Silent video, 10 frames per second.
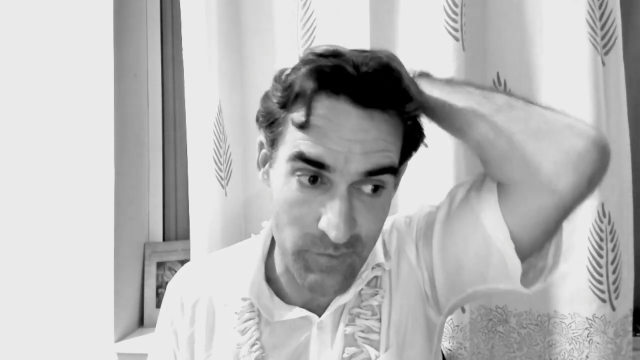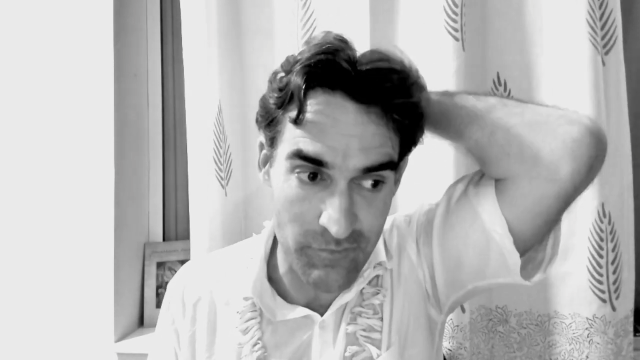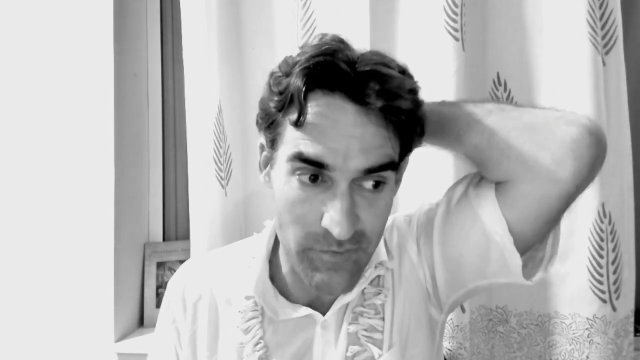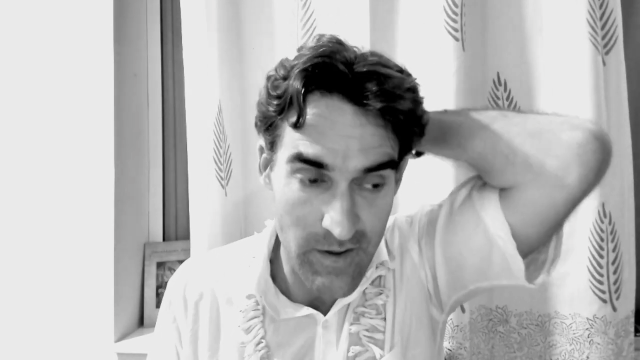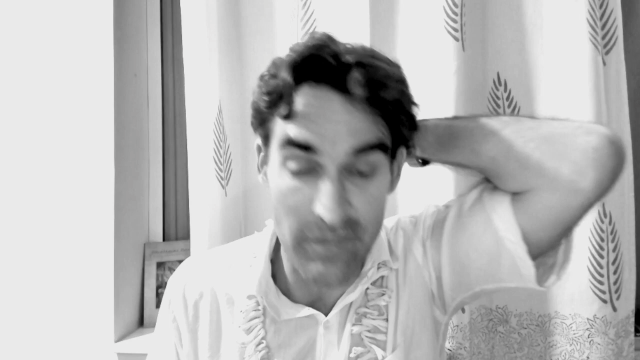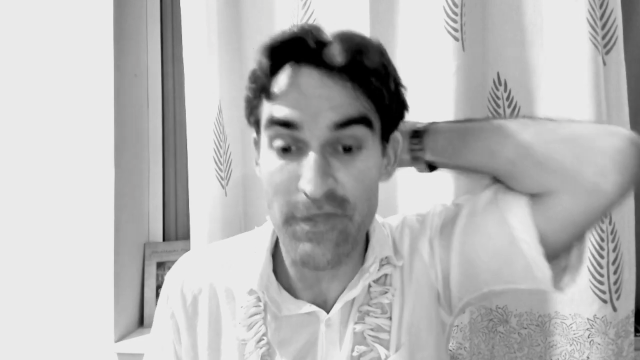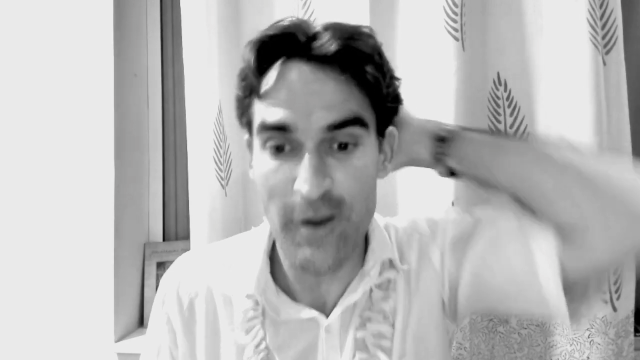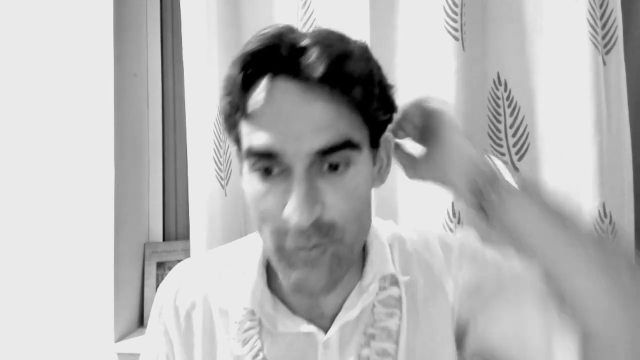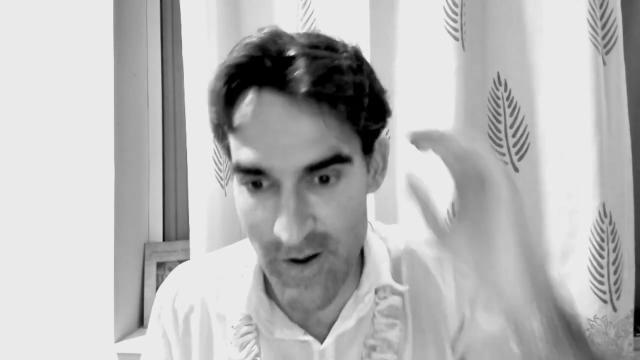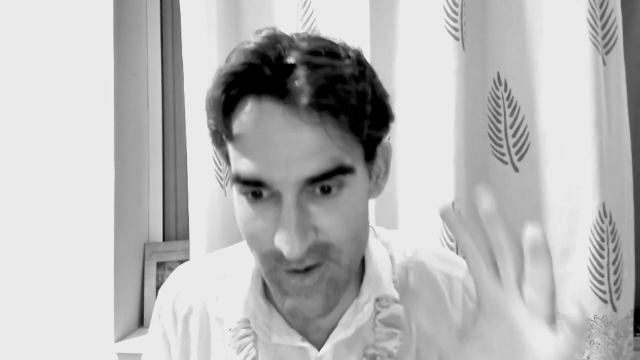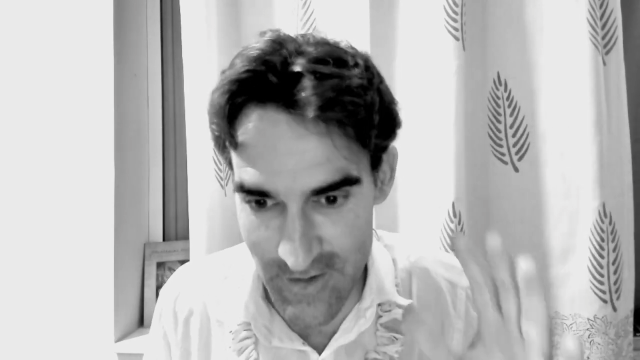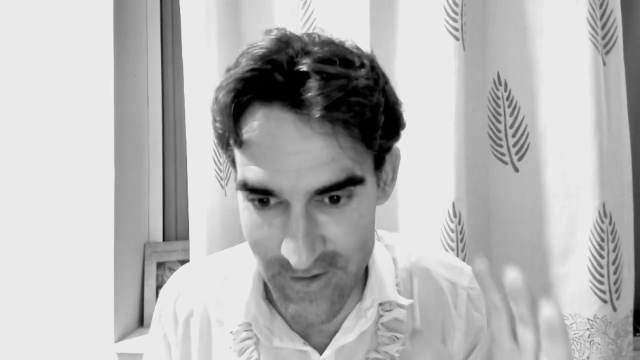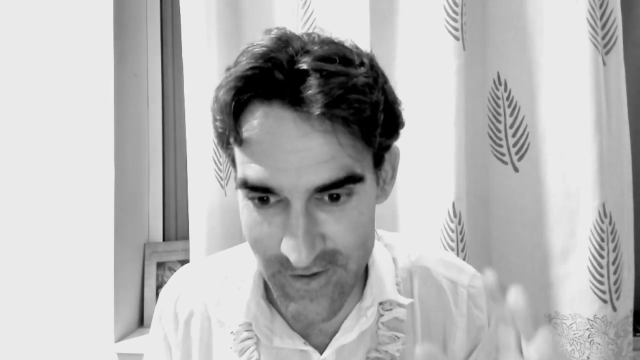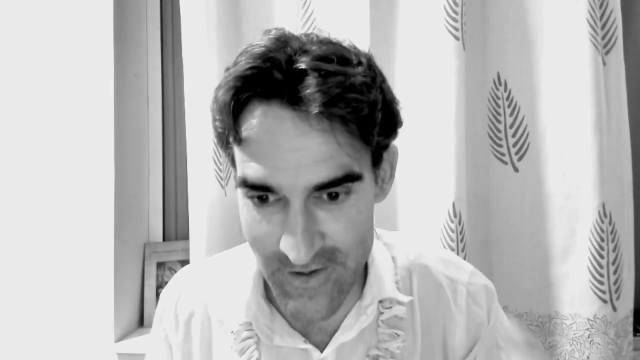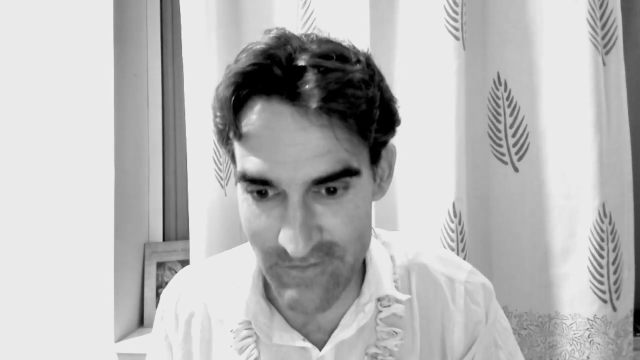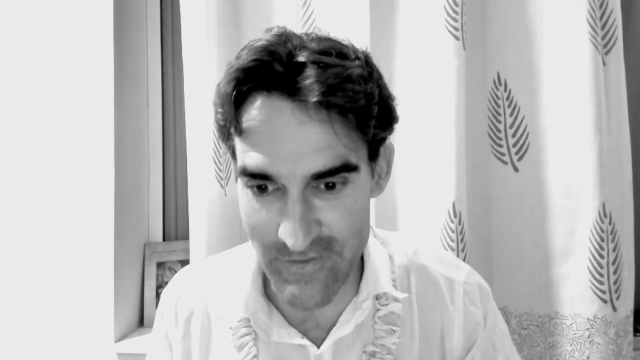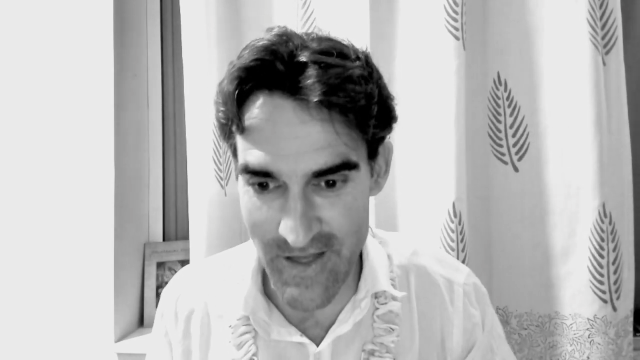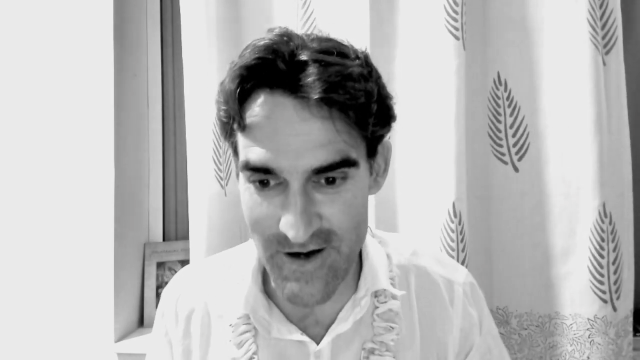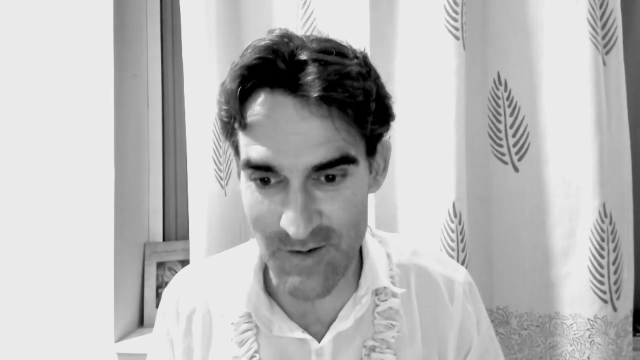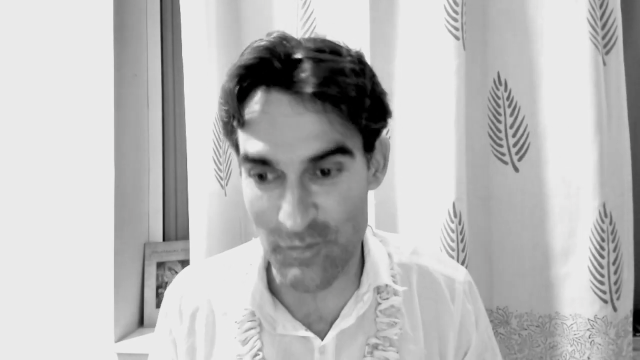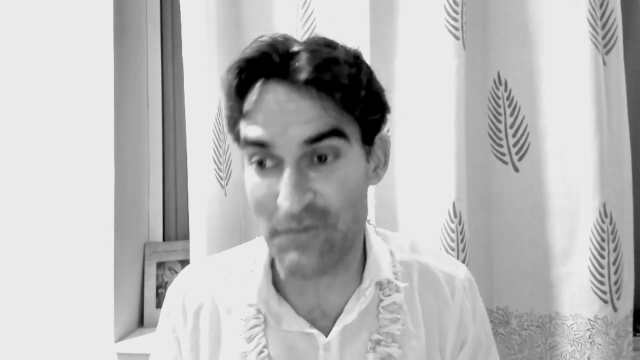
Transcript: we've theoretically given that up.